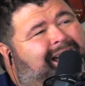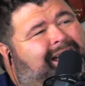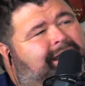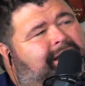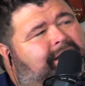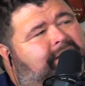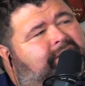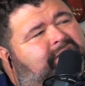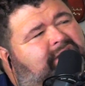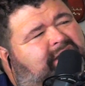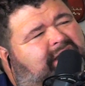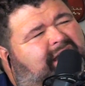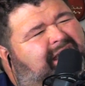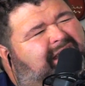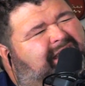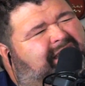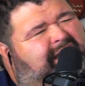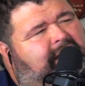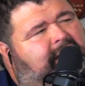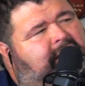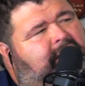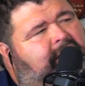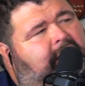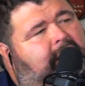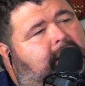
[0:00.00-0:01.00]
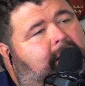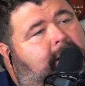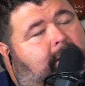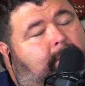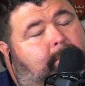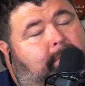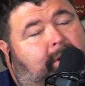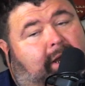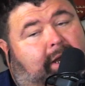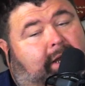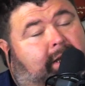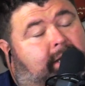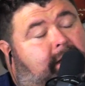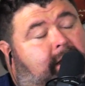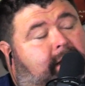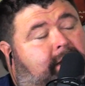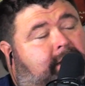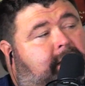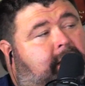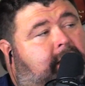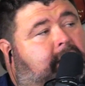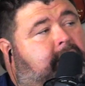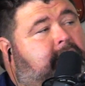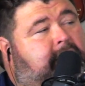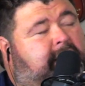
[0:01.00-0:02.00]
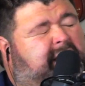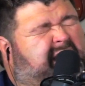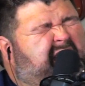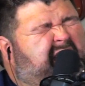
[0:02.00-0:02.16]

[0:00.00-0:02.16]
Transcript: It kind of, it? it's kind of. I don't. I mean, it, it